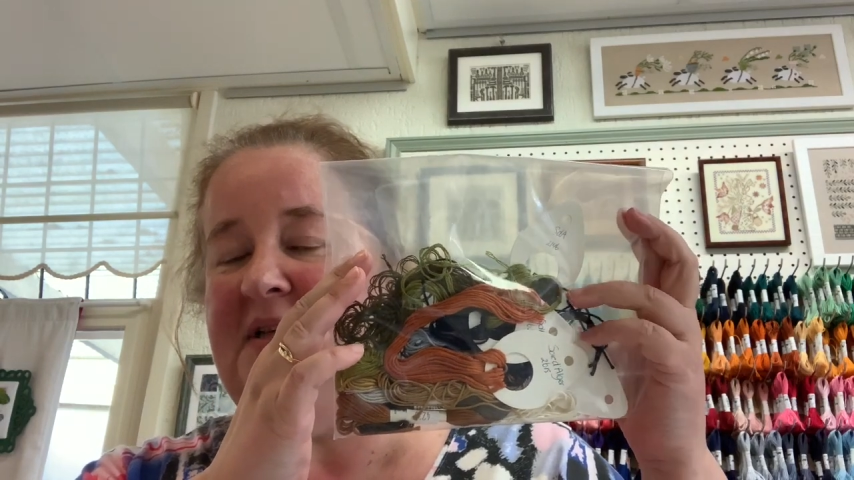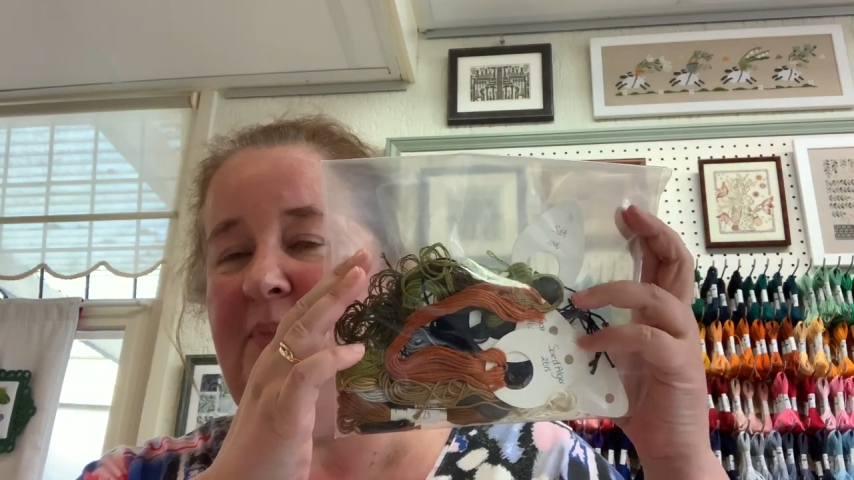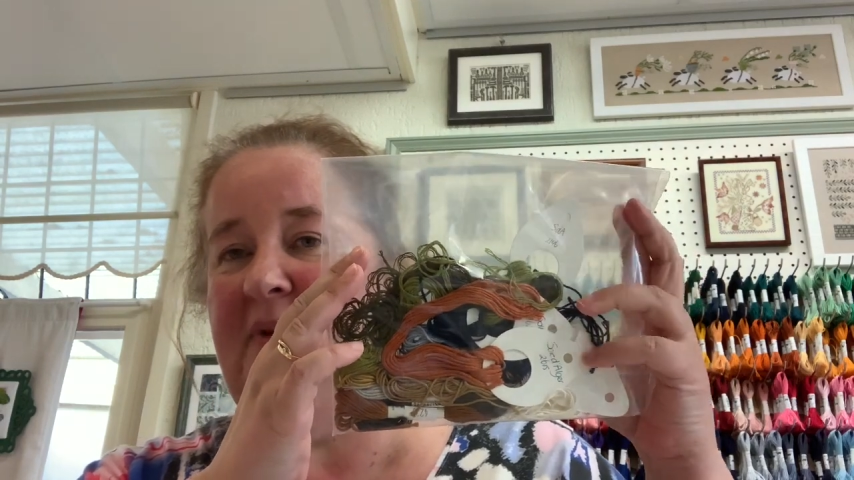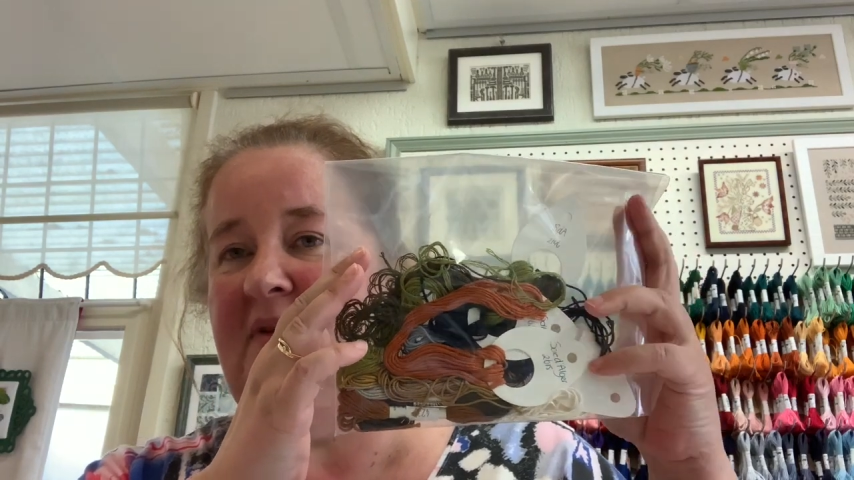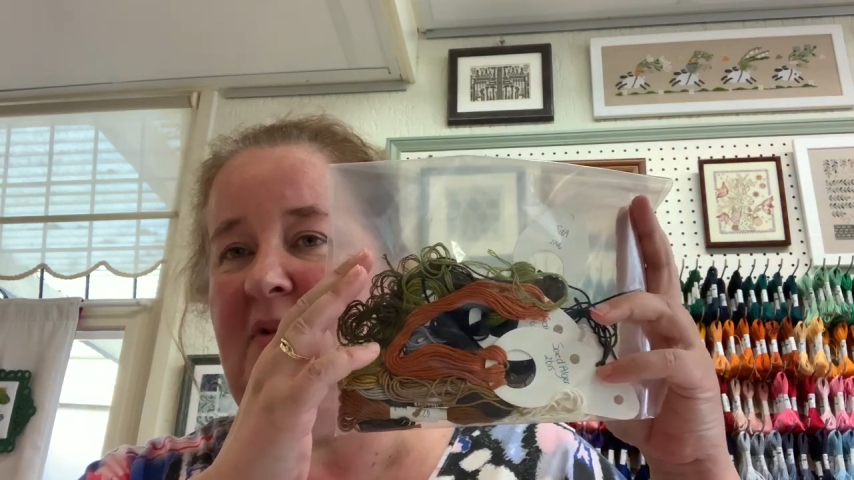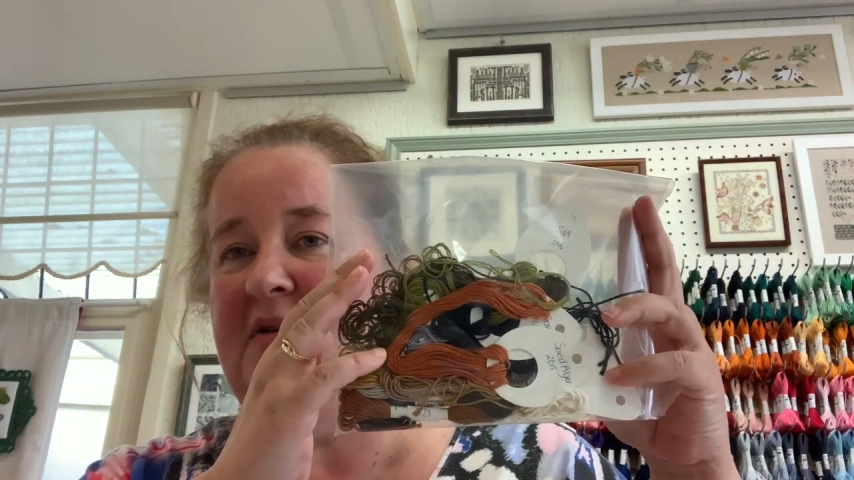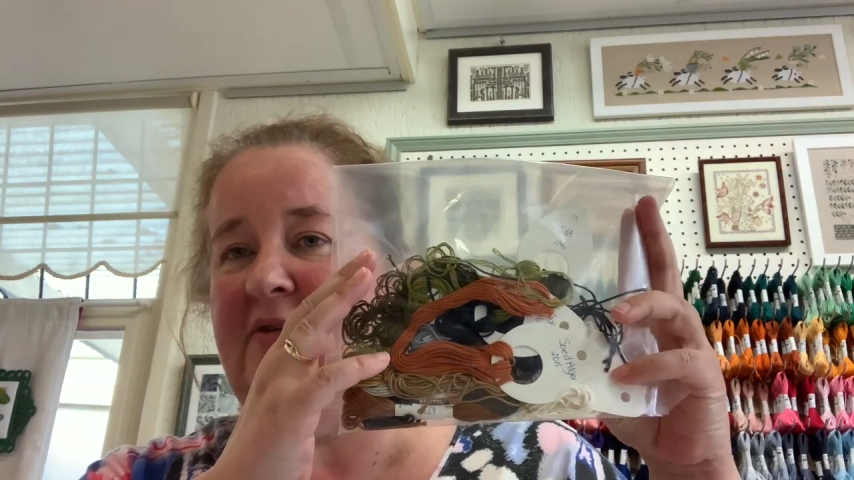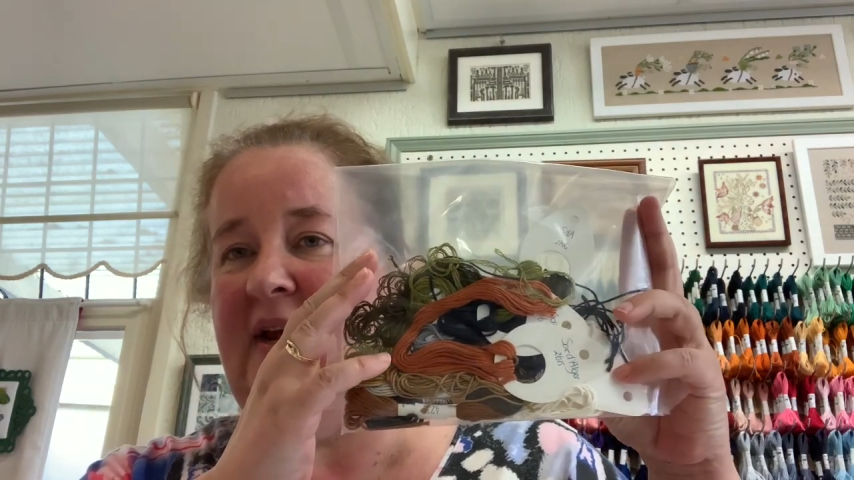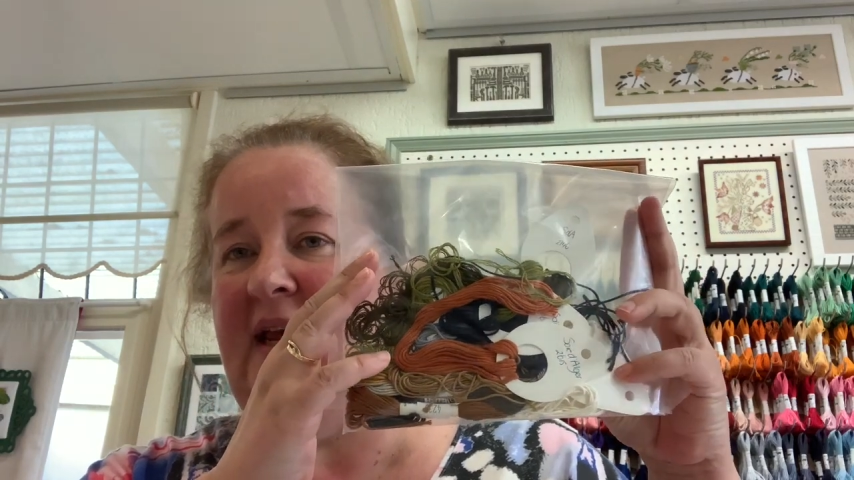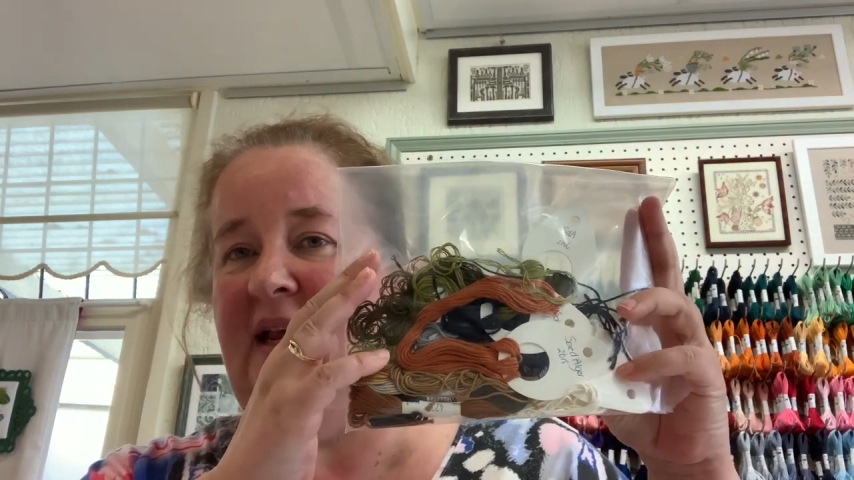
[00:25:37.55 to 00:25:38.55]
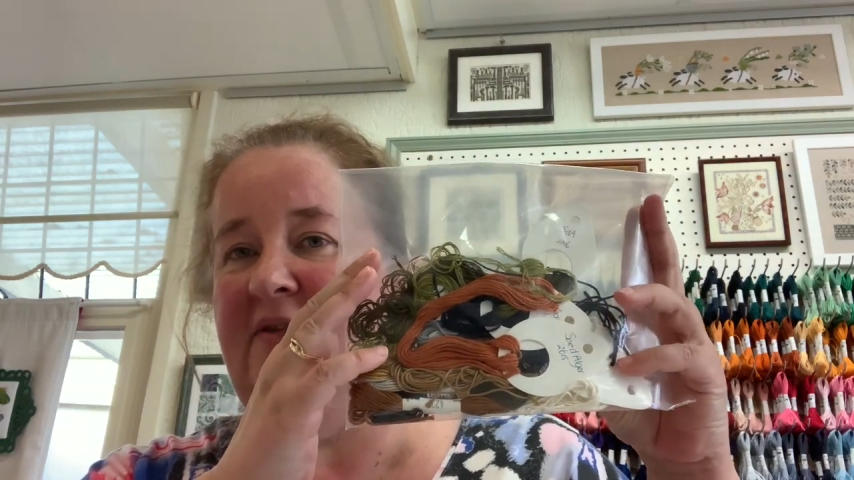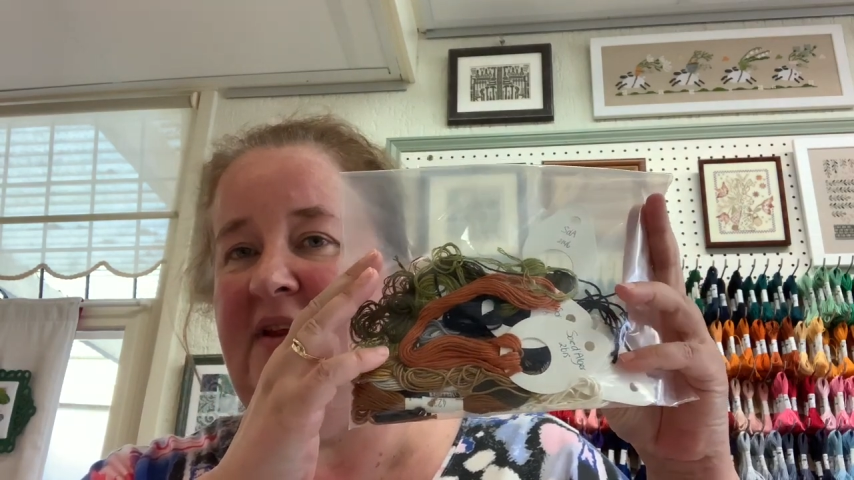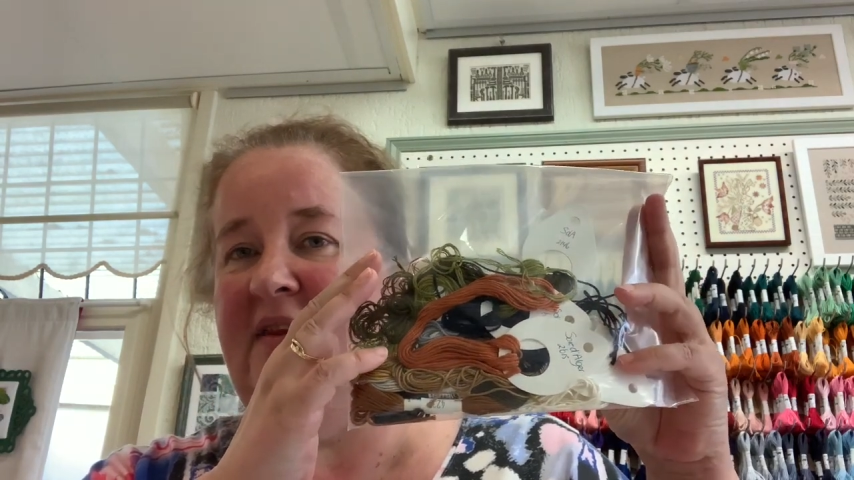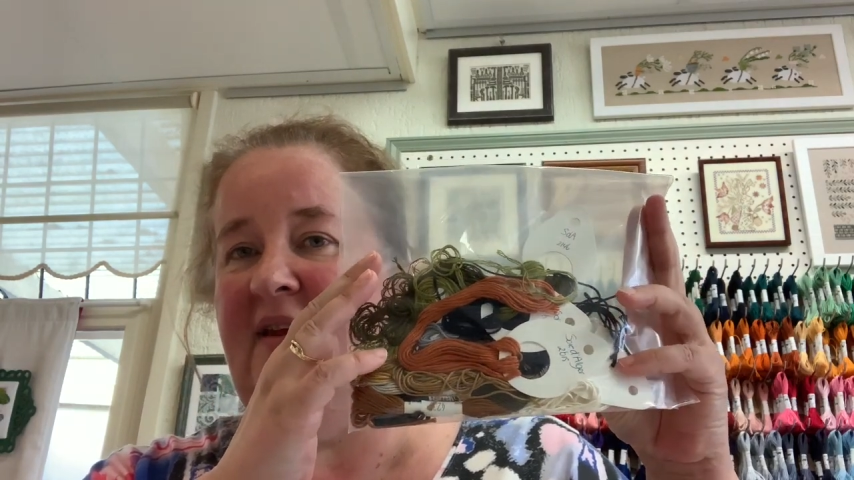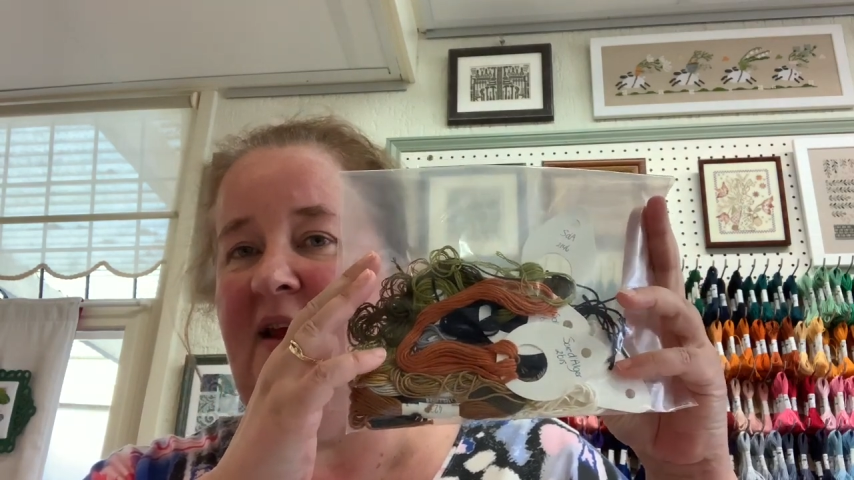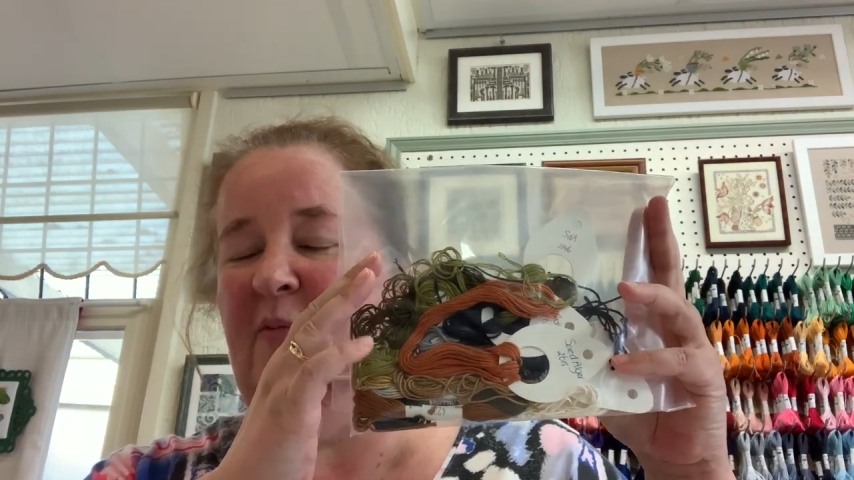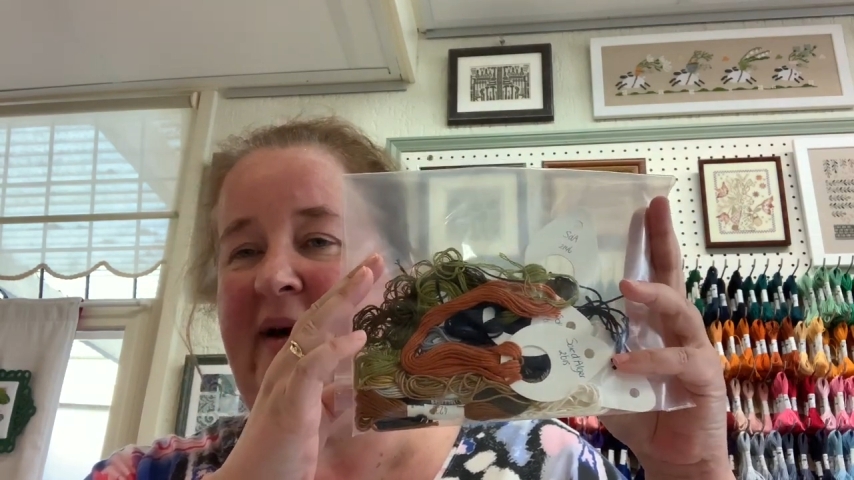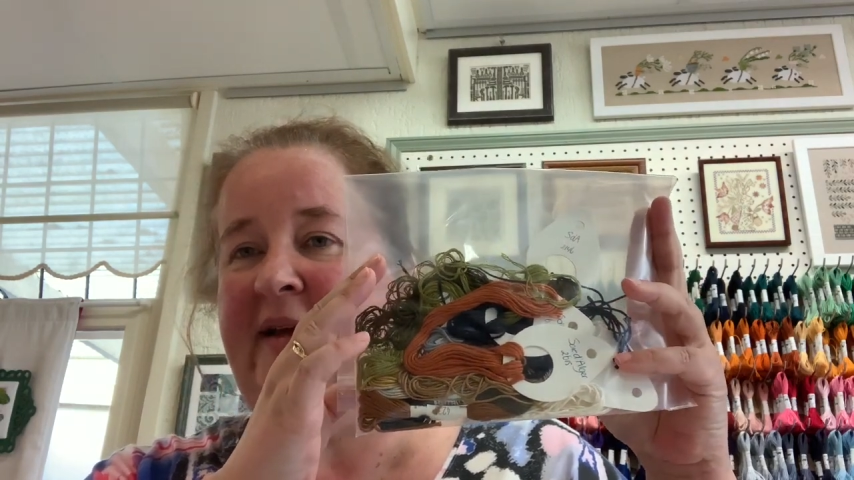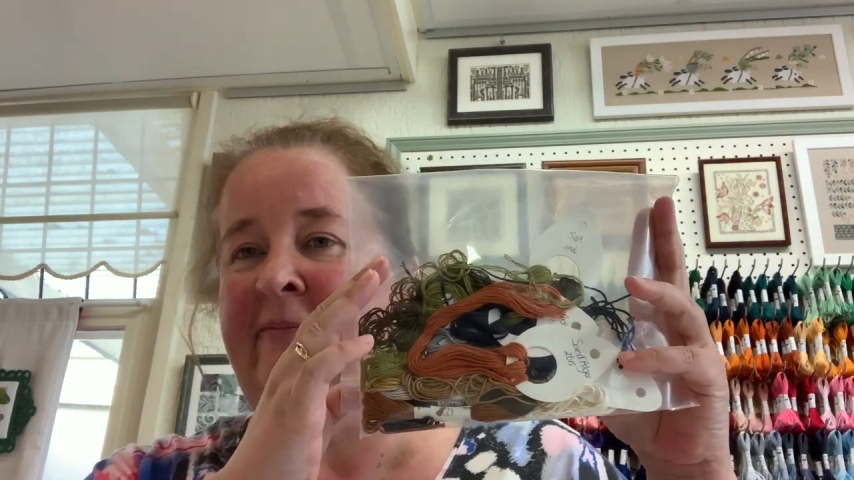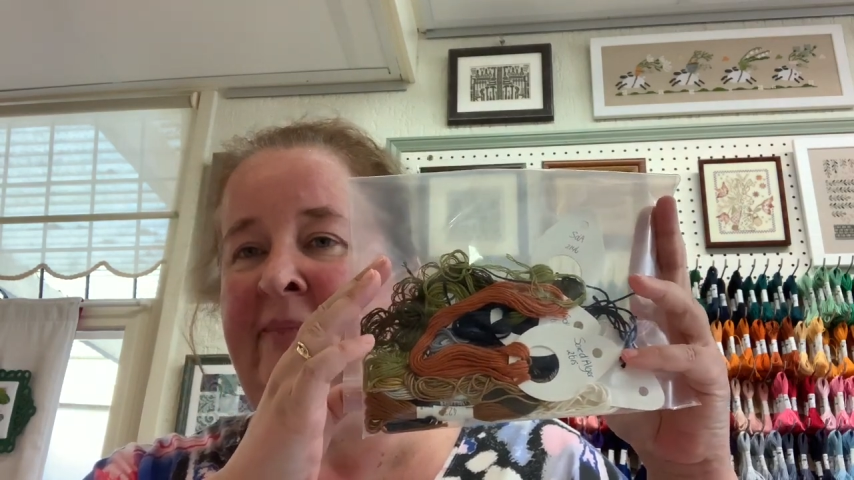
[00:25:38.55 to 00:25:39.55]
and put them on a ring and everything, but